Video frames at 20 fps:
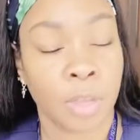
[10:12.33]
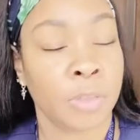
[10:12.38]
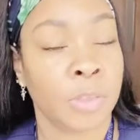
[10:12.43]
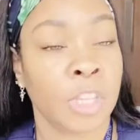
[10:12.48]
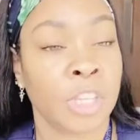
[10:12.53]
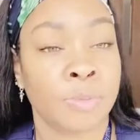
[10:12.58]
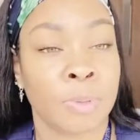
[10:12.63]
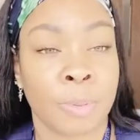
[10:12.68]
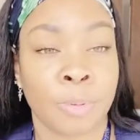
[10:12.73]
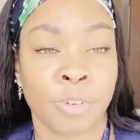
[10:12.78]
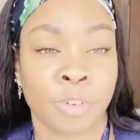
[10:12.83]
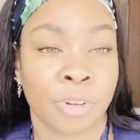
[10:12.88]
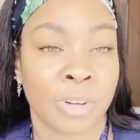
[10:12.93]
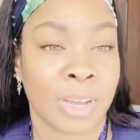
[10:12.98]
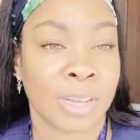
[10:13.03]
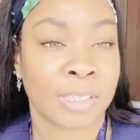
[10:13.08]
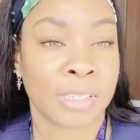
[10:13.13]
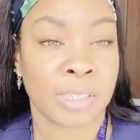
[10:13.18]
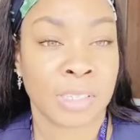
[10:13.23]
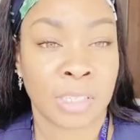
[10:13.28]
These babies are
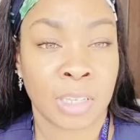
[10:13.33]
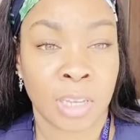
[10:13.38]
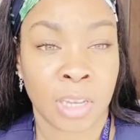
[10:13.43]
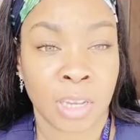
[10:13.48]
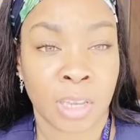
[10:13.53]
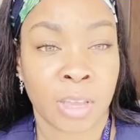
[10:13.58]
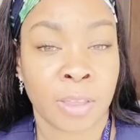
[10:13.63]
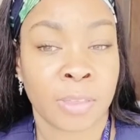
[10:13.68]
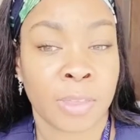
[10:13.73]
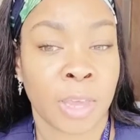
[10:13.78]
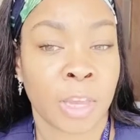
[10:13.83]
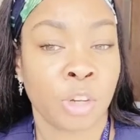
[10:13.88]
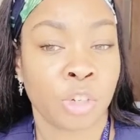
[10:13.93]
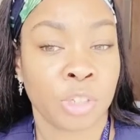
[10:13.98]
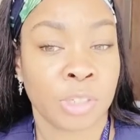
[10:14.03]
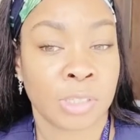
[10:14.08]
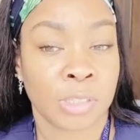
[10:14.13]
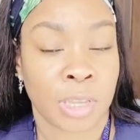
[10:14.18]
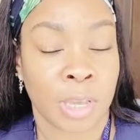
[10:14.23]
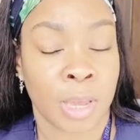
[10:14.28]
not sick. They
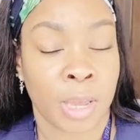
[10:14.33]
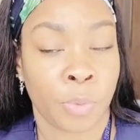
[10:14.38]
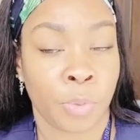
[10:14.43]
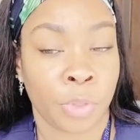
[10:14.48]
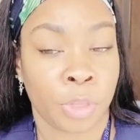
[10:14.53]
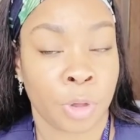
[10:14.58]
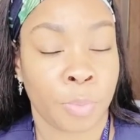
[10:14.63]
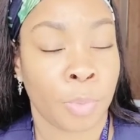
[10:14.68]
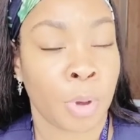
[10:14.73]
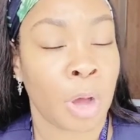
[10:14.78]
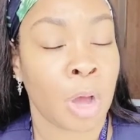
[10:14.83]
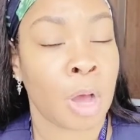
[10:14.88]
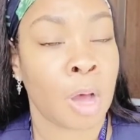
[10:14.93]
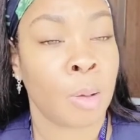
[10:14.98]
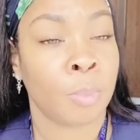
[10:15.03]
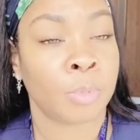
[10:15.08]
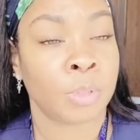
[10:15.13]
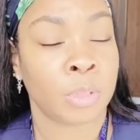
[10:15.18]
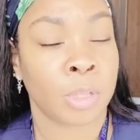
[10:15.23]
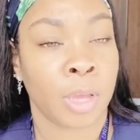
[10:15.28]
usually stay with their
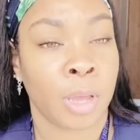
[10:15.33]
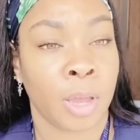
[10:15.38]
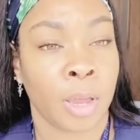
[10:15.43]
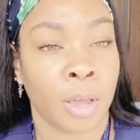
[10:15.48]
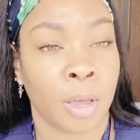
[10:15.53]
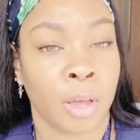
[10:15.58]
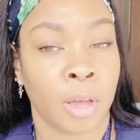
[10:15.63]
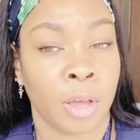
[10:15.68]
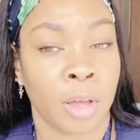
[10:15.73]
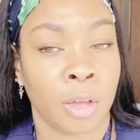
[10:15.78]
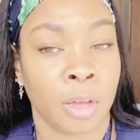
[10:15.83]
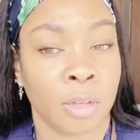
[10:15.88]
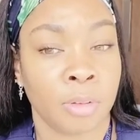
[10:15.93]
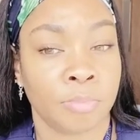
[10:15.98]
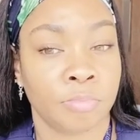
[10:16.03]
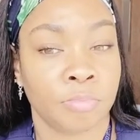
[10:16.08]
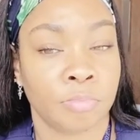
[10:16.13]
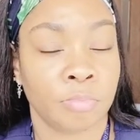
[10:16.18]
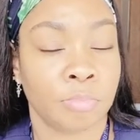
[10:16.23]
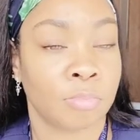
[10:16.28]
moms. They uh
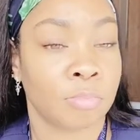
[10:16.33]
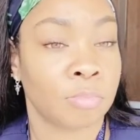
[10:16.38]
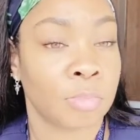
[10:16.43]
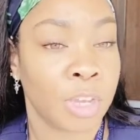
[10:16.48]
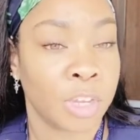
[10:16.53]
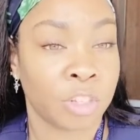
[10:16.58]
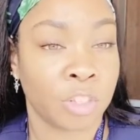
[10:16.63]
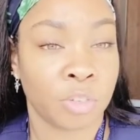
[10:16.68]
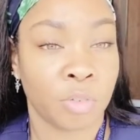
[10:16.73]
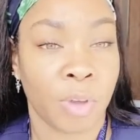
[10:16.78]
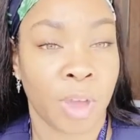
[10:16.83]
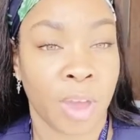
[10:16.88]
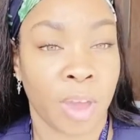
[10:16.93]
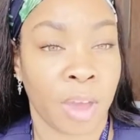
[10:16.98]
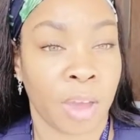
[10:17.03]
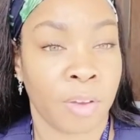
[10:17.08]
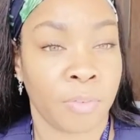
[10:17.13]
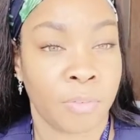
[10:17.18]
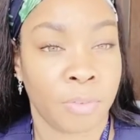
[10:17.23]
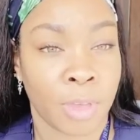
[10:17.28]
they do
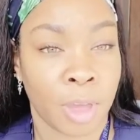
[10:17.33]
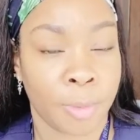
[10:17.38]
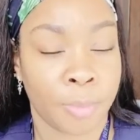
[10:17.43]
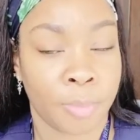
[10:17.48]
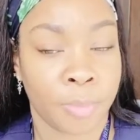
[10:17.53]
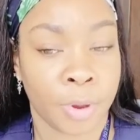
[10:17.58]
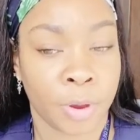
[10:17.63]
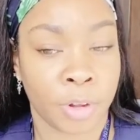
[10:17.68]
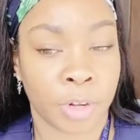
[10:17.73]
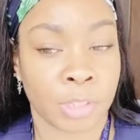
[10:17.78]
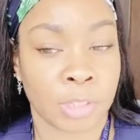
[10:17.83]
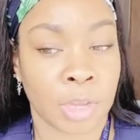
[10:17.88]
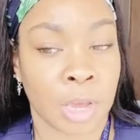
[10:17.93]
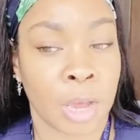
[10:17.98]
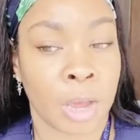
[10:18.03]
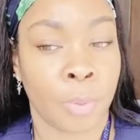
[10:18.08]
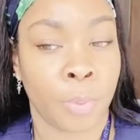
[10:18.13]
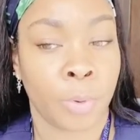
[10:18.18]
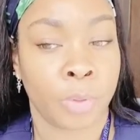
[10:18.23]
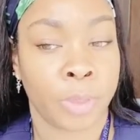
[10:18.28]
have that period of
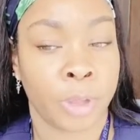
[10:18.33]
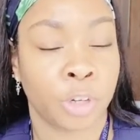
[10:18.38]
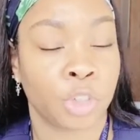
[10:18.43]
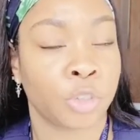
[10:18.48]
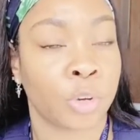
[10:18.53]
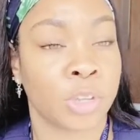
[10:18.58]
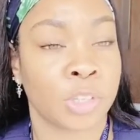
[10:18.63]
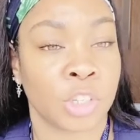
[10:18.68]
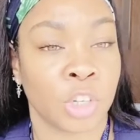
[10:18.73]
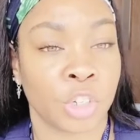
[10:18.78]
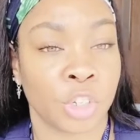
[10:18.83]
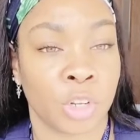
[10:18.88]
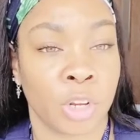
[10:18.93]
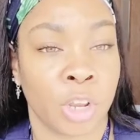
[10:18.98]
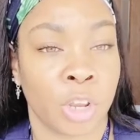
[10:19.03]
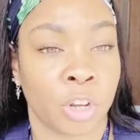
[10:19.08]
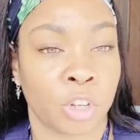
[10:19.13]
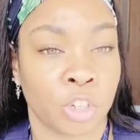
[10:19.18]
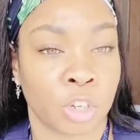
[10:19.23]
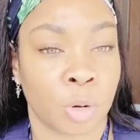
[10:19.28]
time where they're
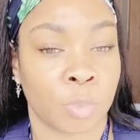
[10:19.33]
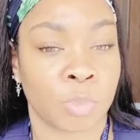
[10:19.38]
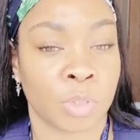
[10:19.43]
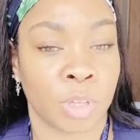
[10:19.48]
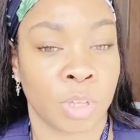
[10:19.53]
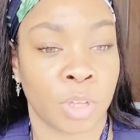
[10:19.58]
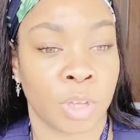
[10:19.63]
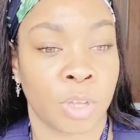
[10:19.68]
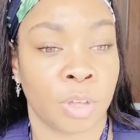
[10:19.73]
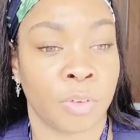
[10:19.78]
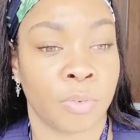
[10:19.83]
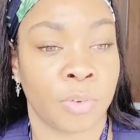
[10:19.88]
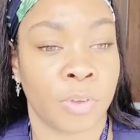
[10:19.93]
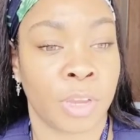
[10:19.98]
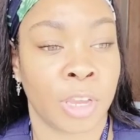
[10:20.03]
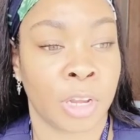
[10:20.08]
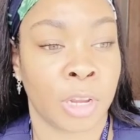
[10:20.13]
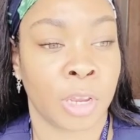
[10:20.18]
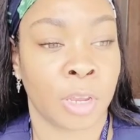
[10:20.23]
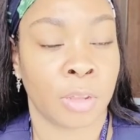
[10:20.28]
transitioning in terms of
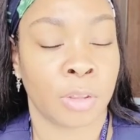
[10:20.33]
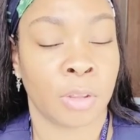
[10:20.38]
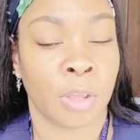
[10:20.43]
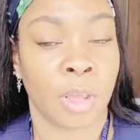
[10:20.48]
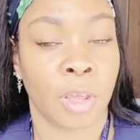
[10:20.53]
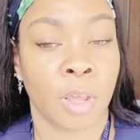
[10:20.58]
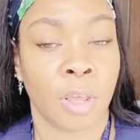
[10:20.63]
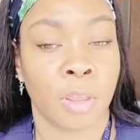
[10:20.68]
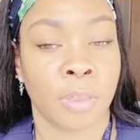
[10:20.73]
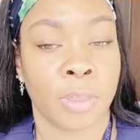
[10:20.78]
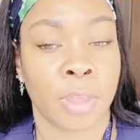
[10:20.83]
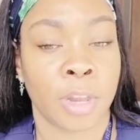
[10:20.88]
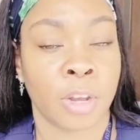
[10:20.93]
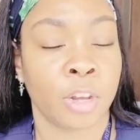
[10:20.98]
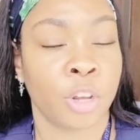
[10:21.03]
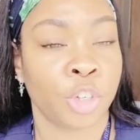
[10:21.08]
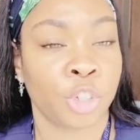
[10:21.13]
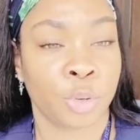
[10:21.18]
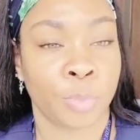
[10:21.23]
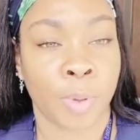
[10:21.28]
getting that
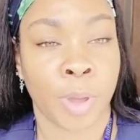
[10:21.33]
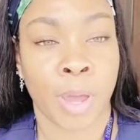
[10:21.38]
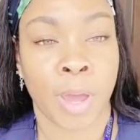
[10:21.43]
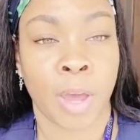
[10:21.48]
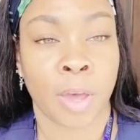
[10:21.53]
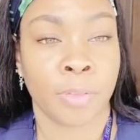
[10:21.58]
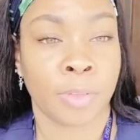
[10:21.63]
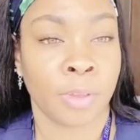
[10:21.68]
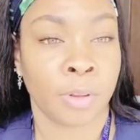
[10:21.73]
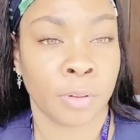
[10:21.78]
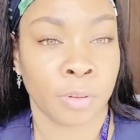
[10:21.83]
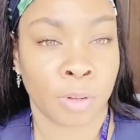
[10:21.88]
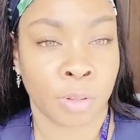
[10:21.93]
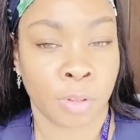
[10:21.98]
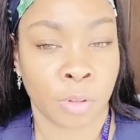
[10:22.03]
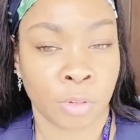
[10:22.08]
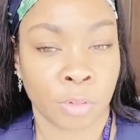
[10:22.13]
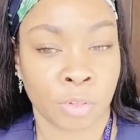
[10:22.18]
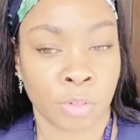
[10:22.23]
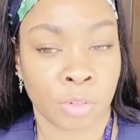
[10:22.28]
initial bath and
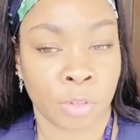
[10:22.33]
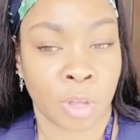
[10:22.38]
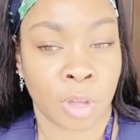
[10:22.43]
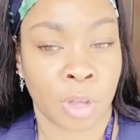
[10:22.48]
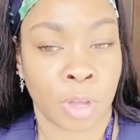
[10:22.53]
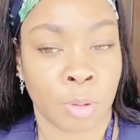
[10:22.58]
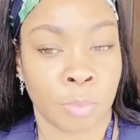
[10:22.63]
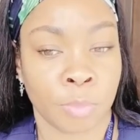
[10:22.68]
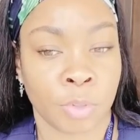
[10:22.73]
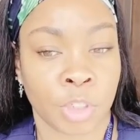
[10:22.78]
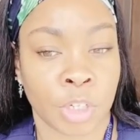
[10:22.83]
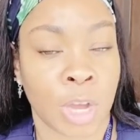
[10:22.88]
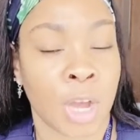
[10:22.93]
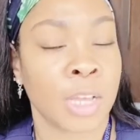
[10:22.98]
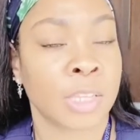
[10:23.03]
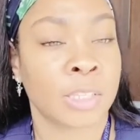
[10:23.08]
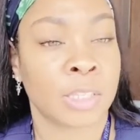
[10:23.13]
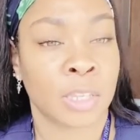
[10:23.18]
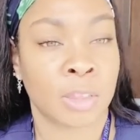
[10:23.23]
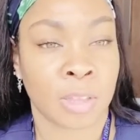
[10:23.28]
those um,
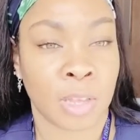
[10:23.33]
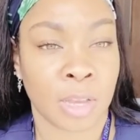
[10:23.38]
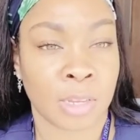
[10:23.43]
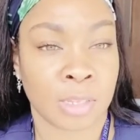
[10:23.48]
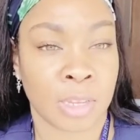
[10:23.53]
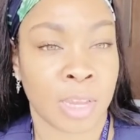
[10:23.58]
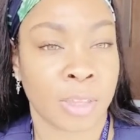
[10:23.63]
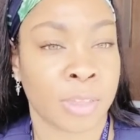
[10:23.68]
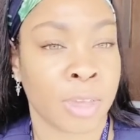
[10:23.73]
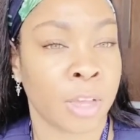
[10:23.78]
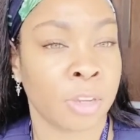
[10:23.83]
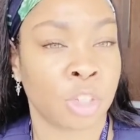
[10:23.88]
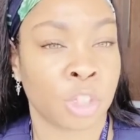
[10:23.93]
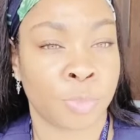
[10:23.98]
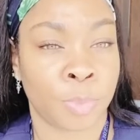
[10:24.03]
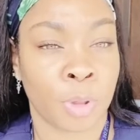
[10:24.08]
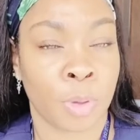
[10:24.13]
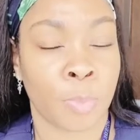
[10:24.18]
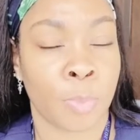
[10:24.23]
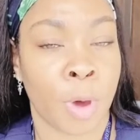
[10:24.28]
shots and things like that, and
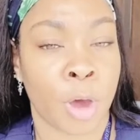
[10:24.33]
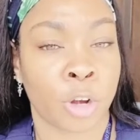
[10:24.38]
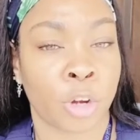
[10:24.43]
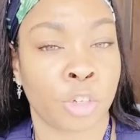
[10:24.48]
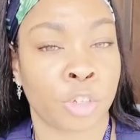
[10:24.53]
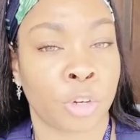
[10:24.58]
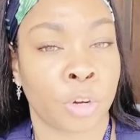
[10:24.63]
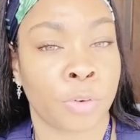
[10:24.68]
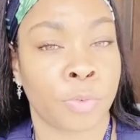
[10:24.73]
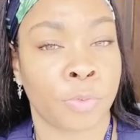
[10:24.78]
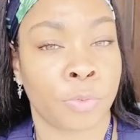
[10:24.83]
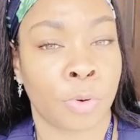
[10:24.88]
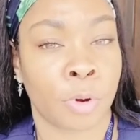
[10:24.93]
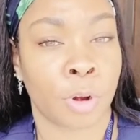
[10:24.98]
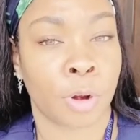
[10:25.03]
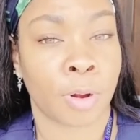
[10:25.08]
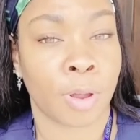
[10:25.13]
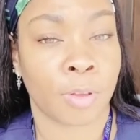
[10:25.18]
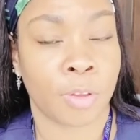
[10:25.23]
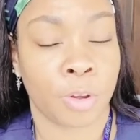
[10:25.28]
just being monitored
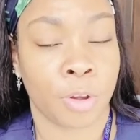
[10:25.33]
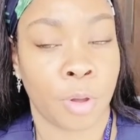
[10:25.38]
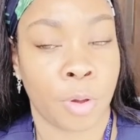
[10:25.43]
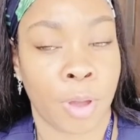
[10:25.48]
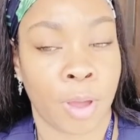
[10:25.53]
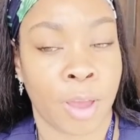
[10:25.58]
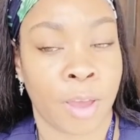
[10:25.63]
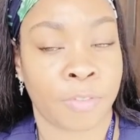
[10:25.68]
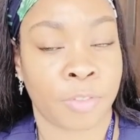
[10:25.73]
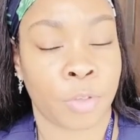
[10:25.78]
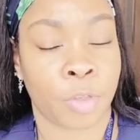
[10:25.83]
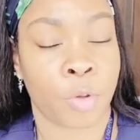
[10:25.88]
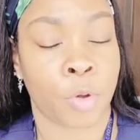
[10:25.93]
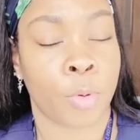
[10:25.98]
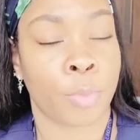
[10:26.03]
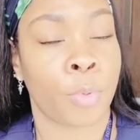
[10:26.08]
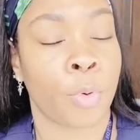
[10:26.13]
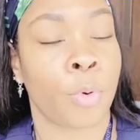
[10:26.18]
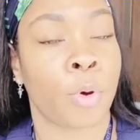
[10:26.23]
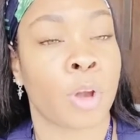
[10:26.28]
for, you know, after they
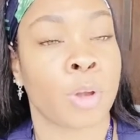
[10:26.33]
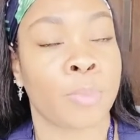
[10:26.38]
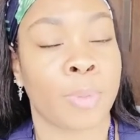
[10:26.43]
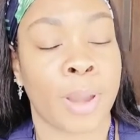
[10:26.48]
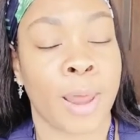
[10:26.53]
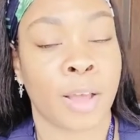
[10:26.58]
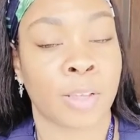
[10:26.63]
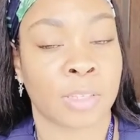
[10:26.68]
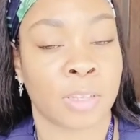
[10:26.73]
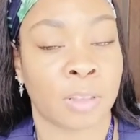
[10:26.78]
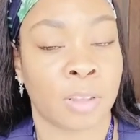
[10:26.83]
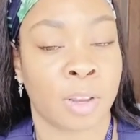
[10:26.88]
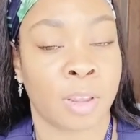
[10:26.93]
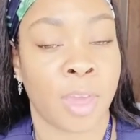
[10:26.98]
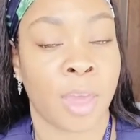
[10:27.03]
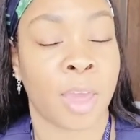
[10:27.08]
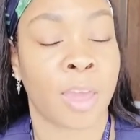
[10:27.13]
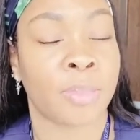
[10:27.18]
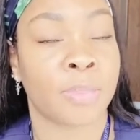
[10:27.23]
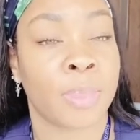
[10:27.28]
were born. But outside of
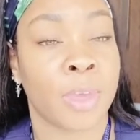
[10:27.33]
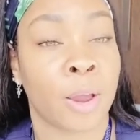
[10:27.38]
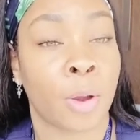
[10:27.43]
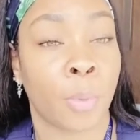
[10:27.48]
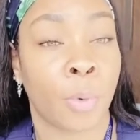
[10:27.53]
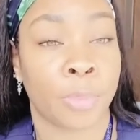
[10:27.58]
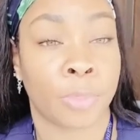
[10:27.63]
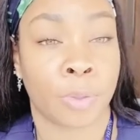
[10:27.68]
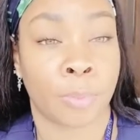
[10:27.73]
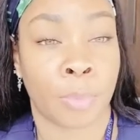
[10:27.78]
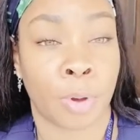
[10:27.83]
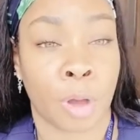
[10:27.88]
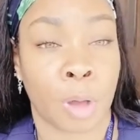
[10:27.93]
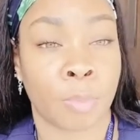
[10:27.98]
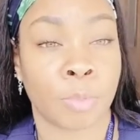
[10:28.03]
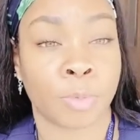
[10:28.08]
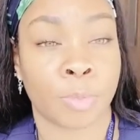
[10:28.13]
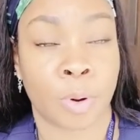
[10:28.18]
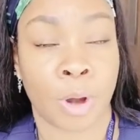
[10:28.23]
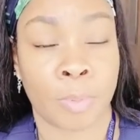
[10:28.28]
that, they are with the
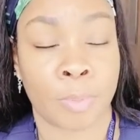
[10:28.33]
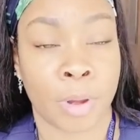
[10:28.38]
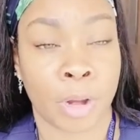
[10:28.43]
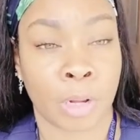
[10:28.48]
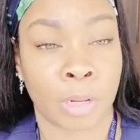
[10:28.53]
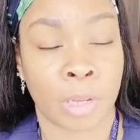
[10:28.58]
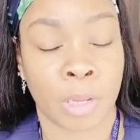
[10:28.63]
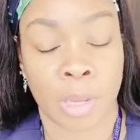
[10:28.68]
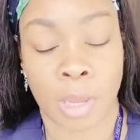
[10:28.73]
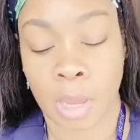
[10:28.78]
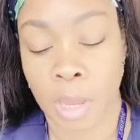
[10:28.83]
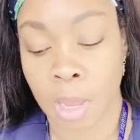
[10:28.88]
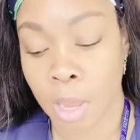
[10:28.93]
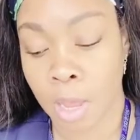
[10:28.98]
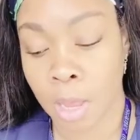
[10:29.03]
moms primarily.